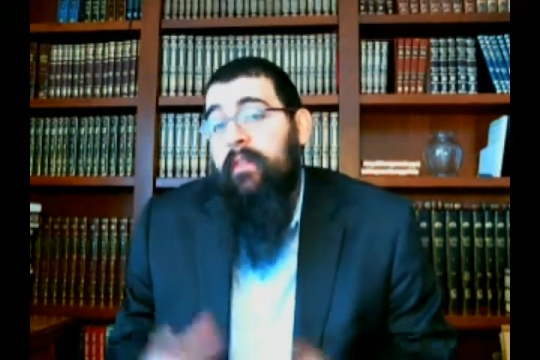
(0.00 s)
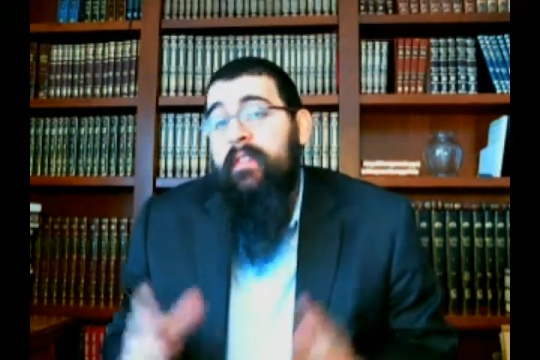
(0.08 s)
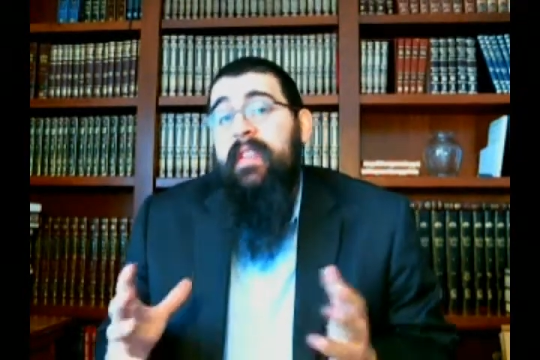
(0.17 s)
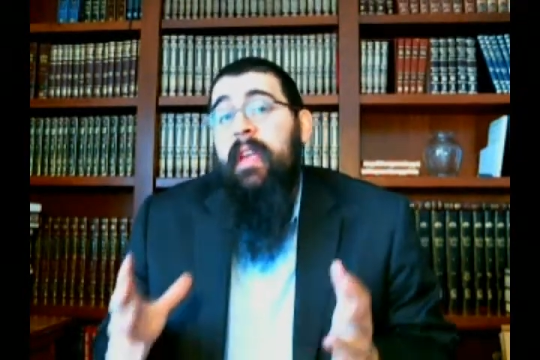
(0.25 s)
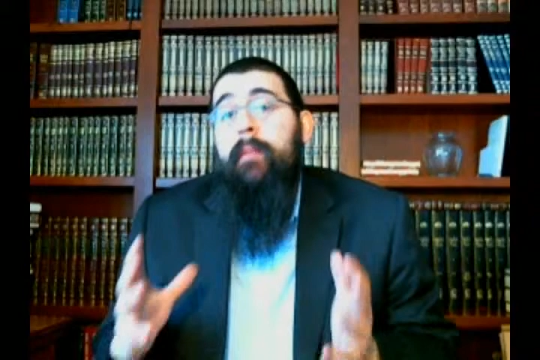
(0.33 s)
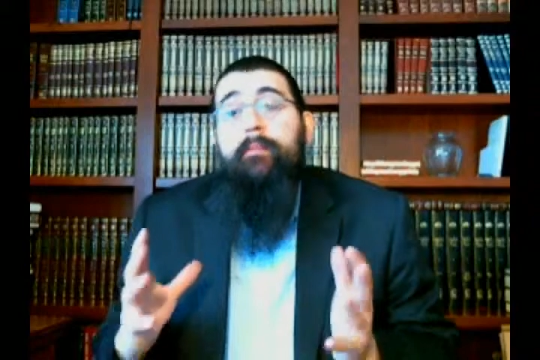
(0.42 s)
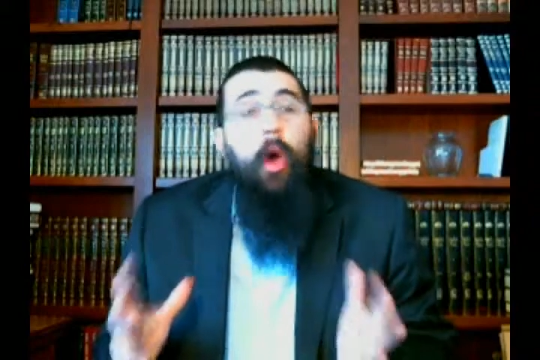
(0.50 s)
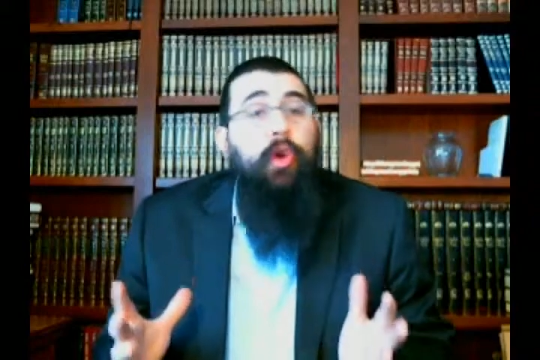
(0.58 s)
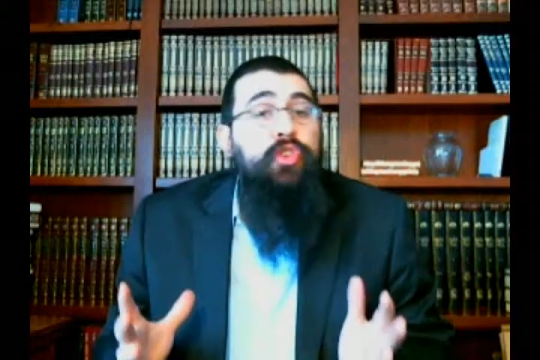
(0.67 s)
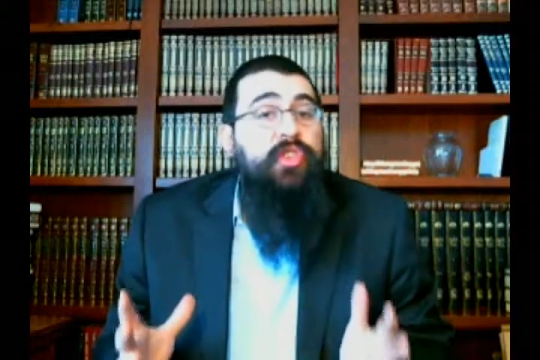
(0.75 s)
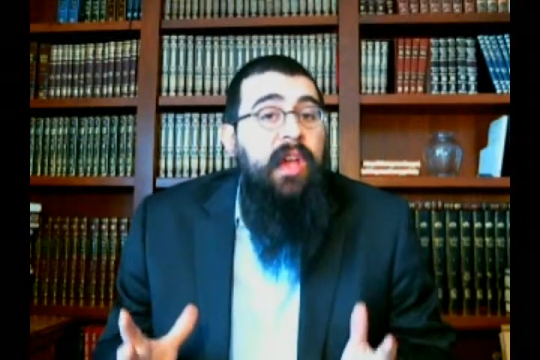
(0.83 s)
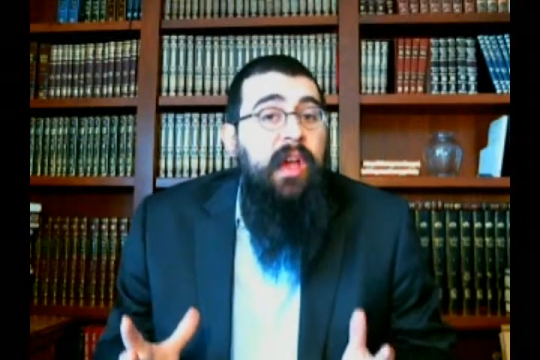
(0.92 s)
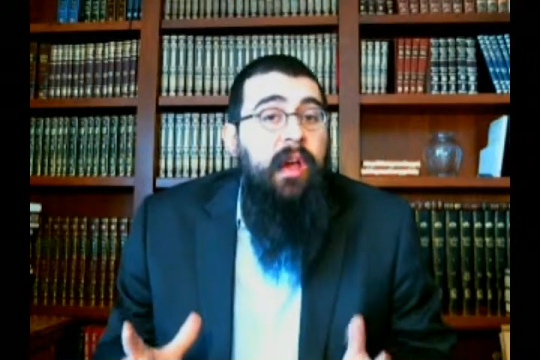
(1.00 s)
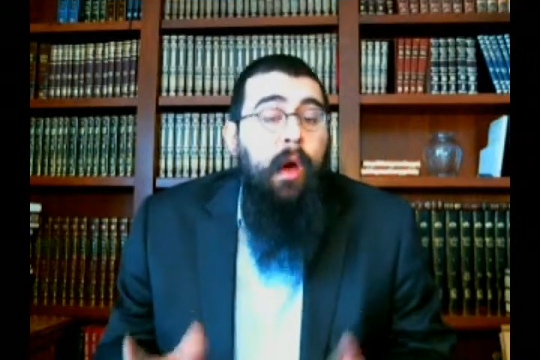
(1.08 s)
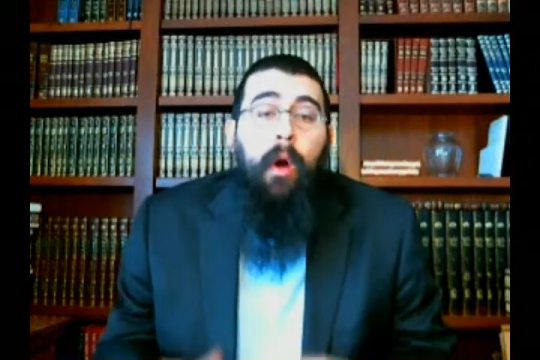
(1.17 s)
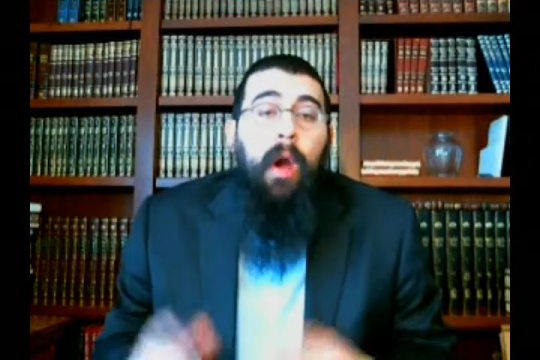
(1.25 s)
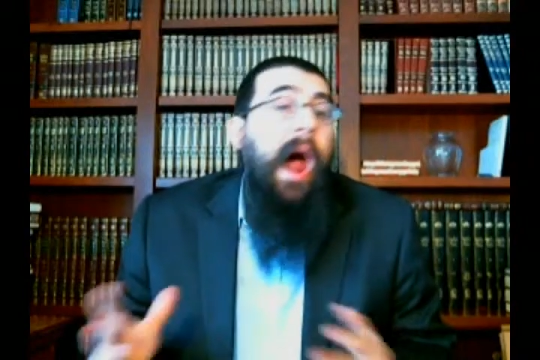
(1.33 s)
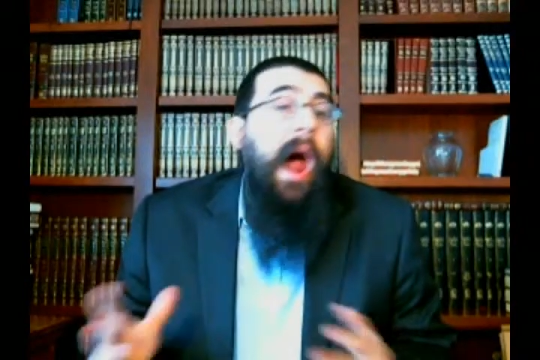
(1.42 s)
even say Moshe
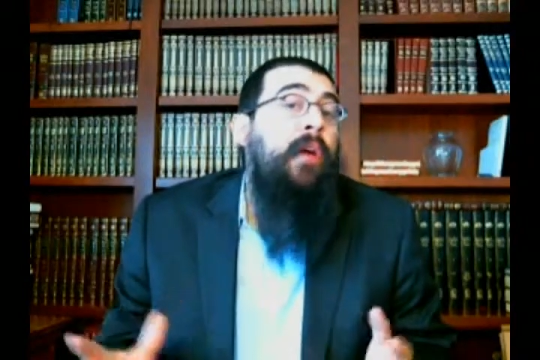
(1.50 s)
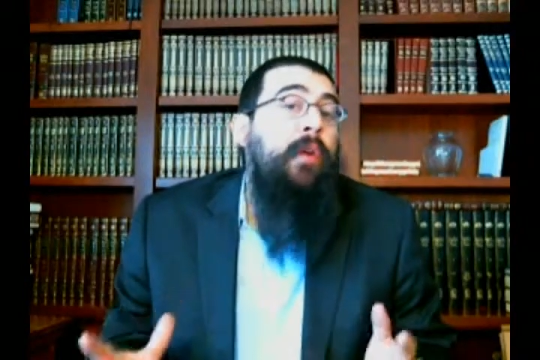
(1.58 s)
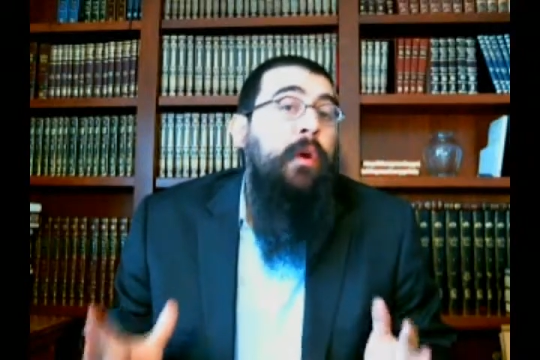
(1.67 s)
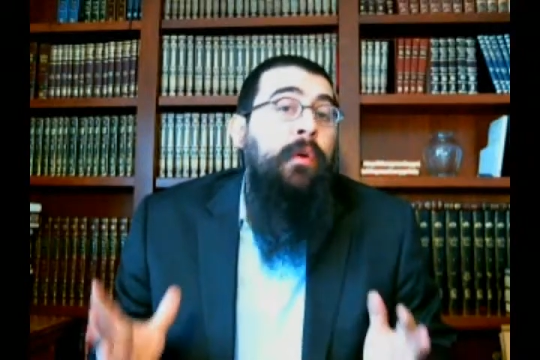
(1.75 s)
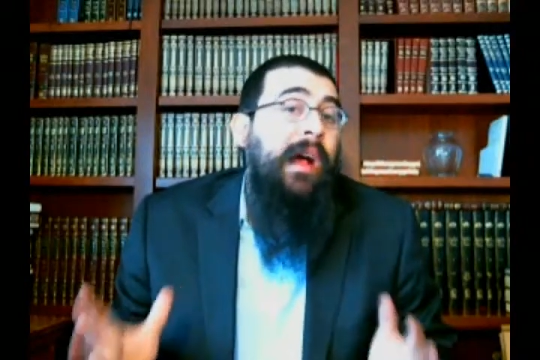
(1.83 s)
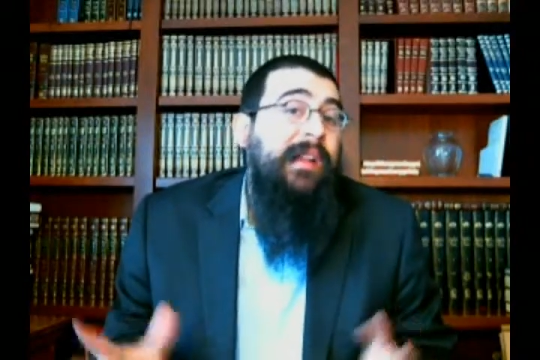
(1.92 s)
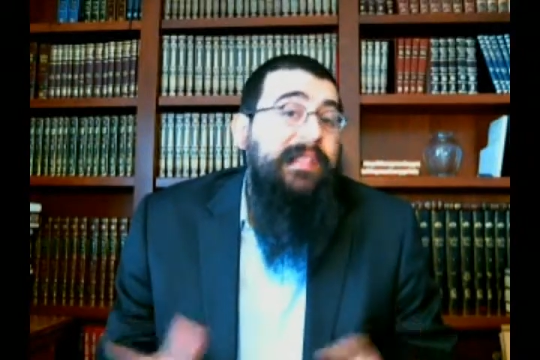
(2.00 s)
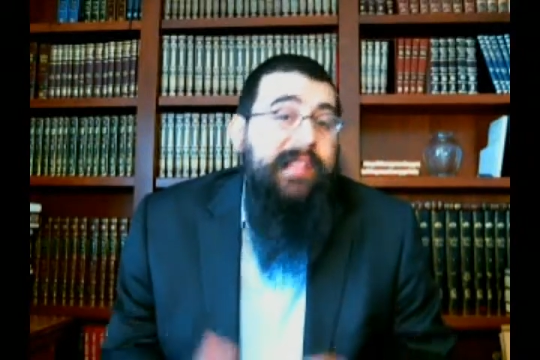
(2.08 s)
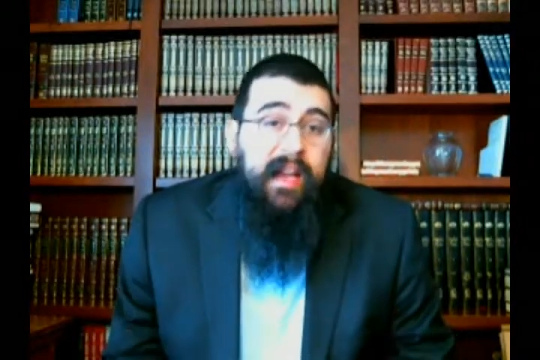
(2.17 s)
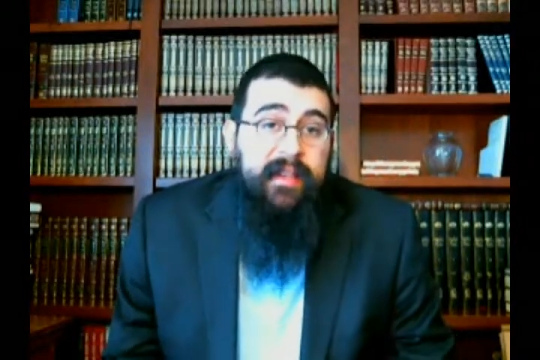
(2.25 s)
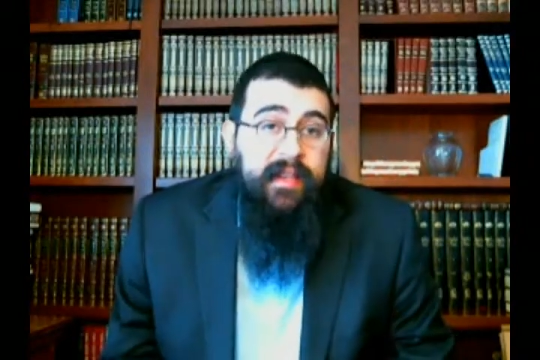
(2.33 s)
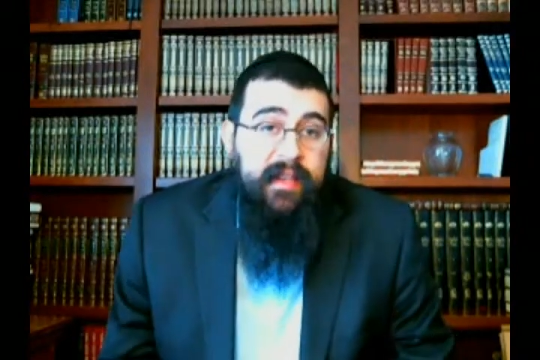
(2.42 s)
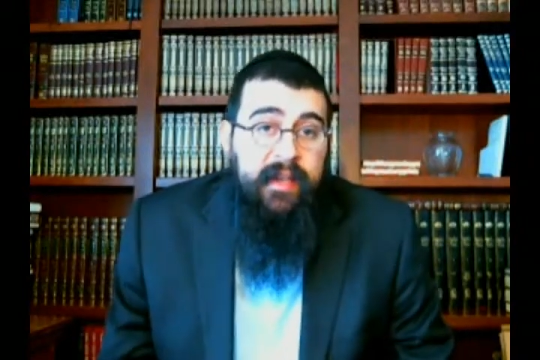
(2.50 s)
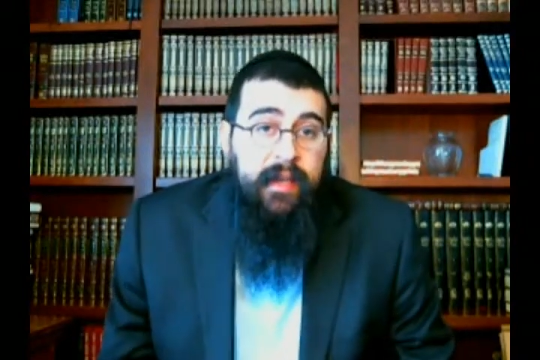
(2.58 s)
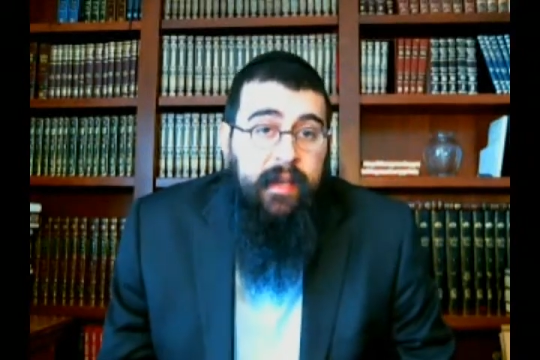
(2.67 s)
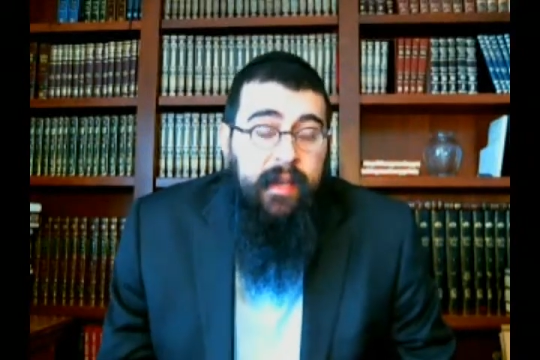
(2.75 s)
or Aaron HaTzadik.